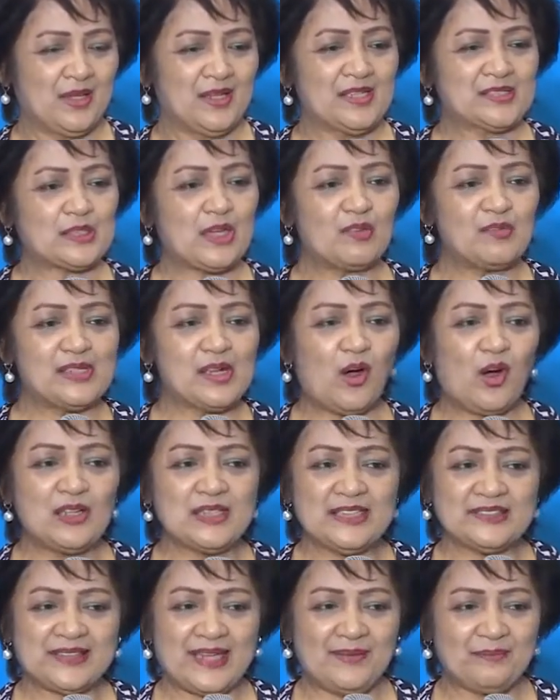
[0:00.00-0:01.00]
So we're
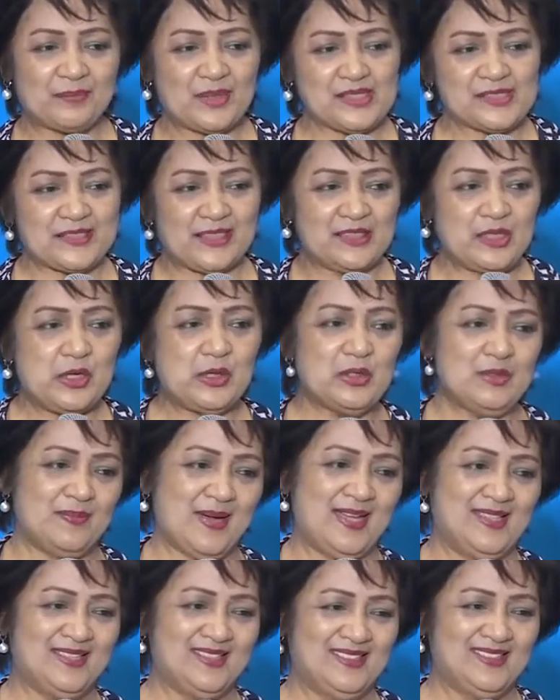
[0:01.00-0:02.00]
only 10%
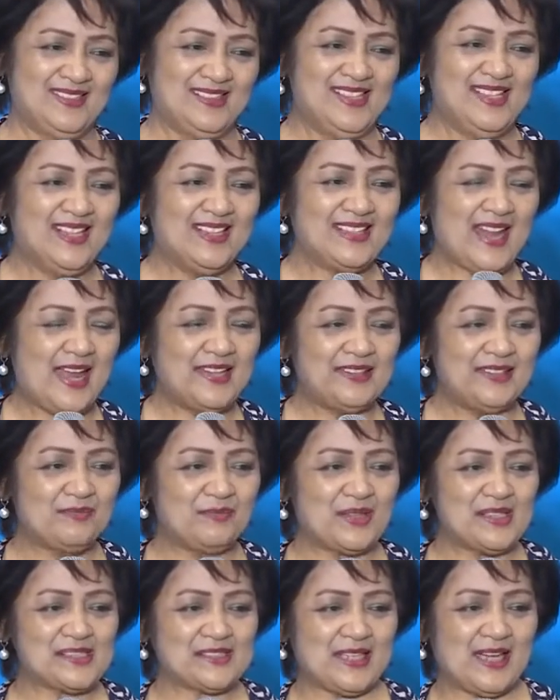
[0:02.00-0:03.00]
human,
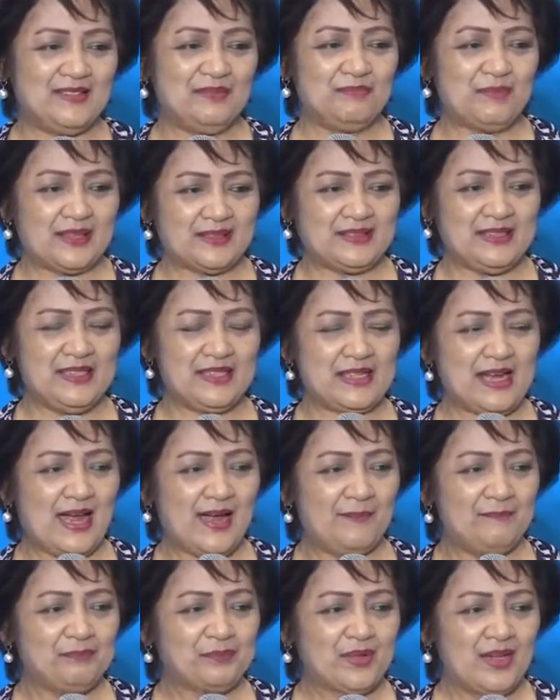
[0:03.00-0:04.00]
90%
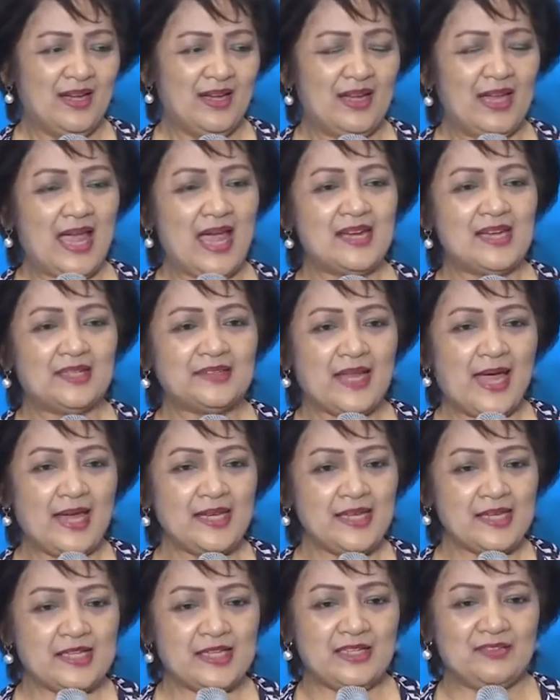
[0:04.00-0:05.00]
bacteria. And at
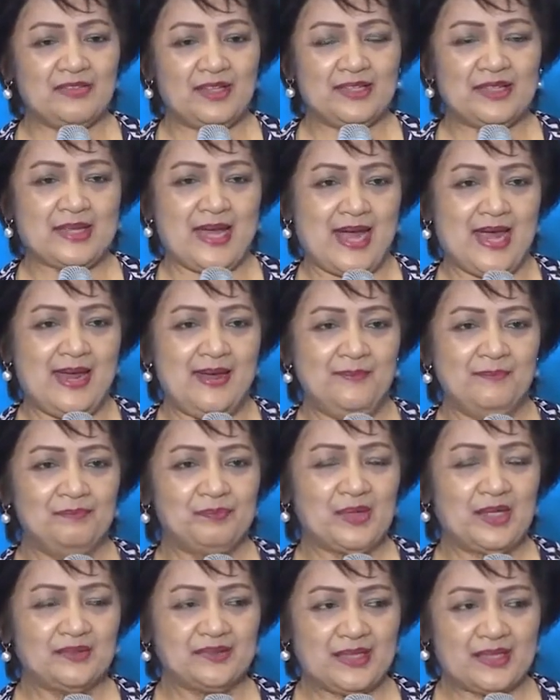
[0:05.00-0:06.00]
any given time,
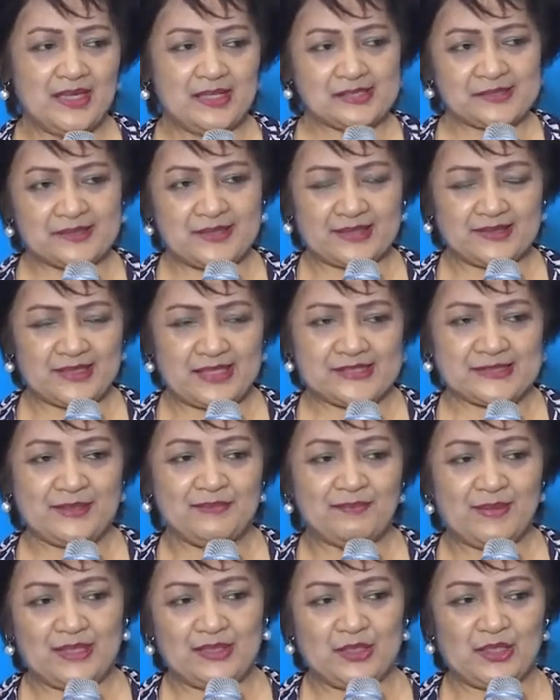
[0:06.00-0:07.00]
there is that
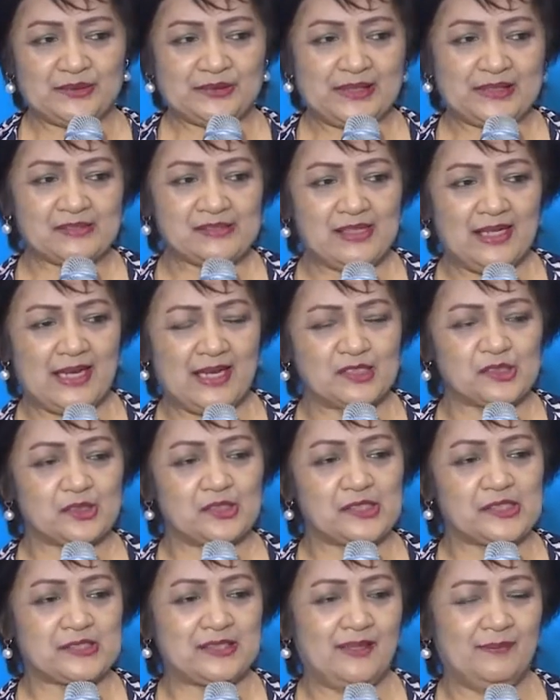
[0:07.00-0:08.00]
symbiotic
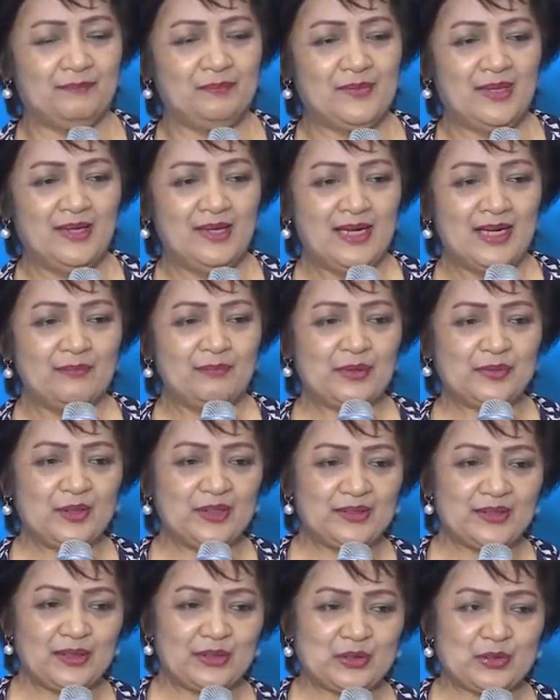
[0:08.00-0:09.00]
relationship
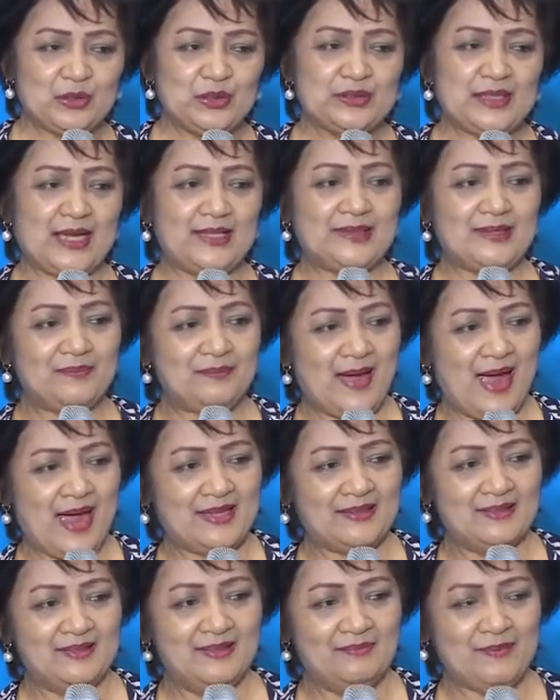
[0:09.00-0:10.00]
between the good and the
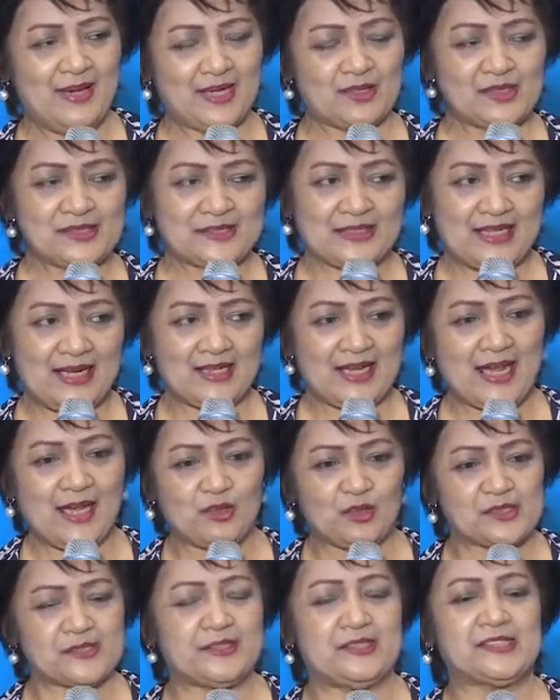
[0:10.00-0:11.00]
bad. Meron silang
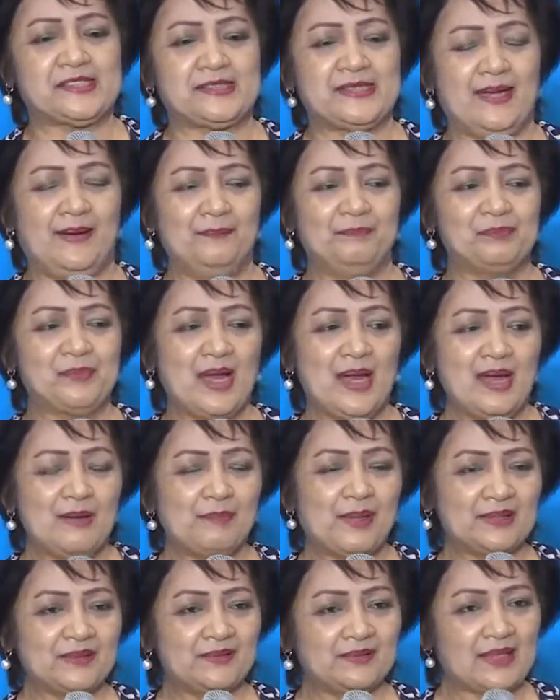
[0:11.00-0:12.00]
ecosystem.
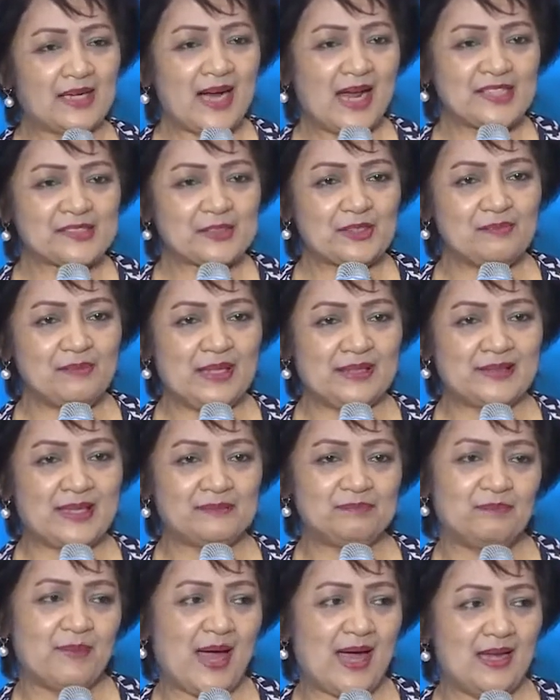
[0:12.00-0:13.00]
But there has to be
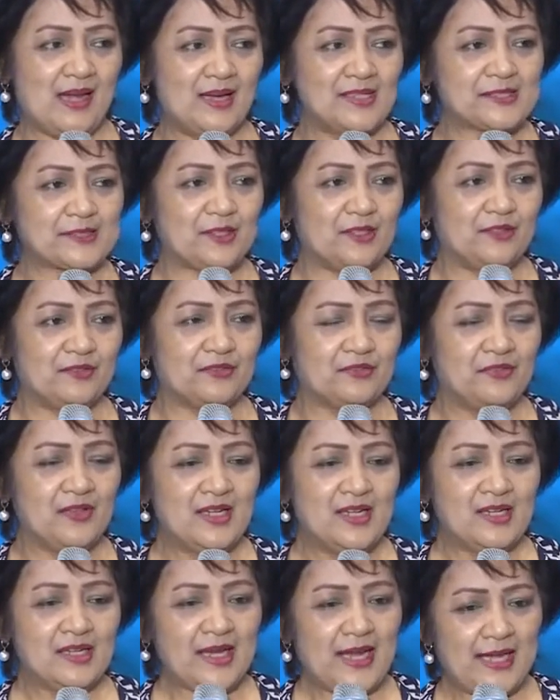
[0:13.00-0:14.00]
that balance of
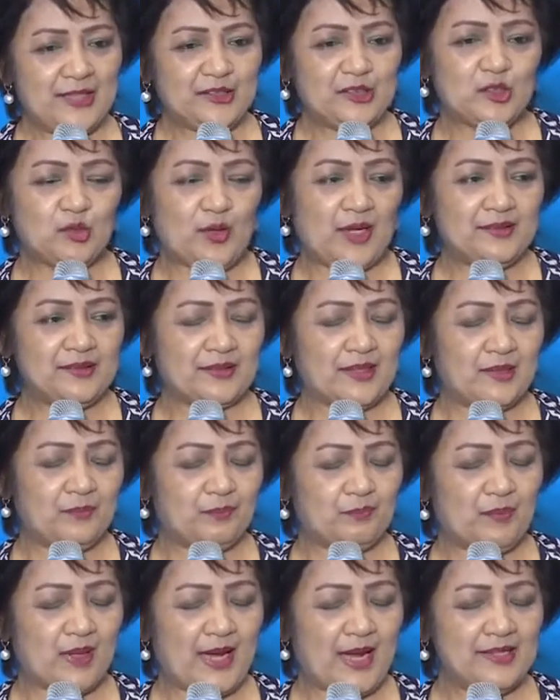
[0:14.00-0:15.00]
80%
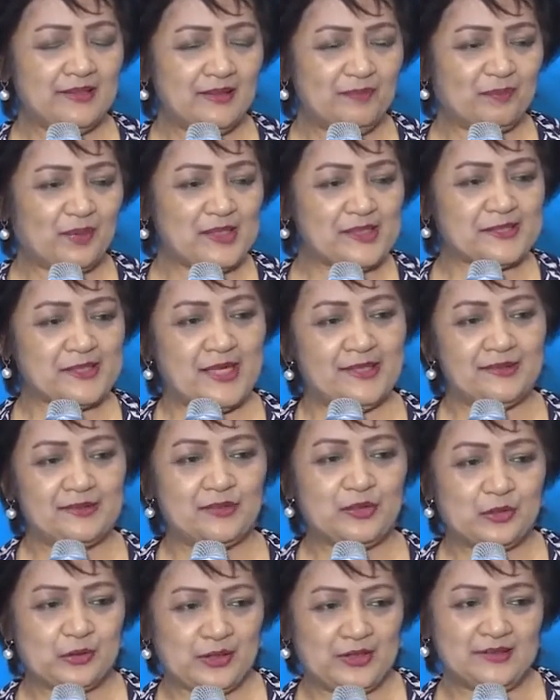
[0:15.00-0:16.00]

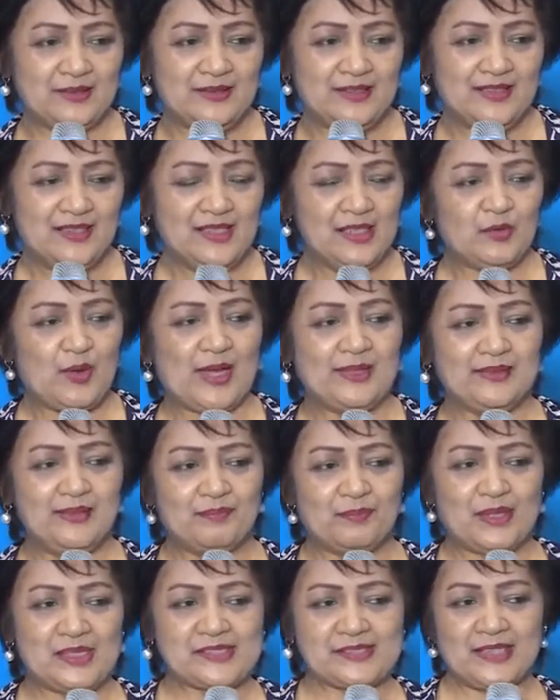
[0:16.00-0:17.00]
good,
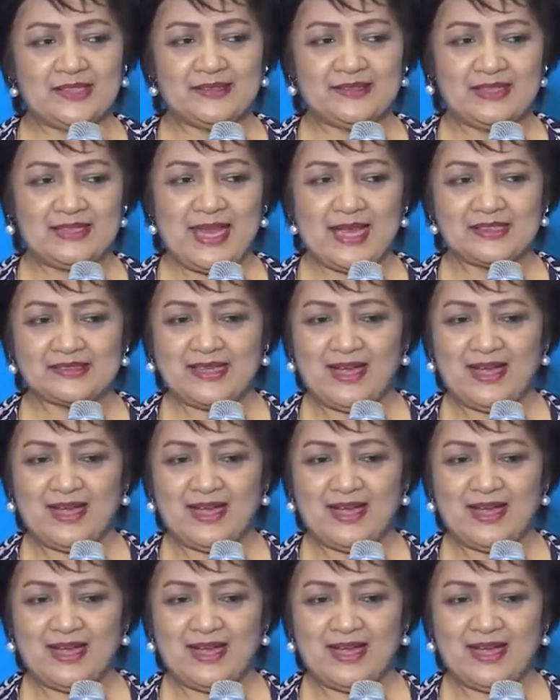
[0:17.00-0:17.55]
20% lang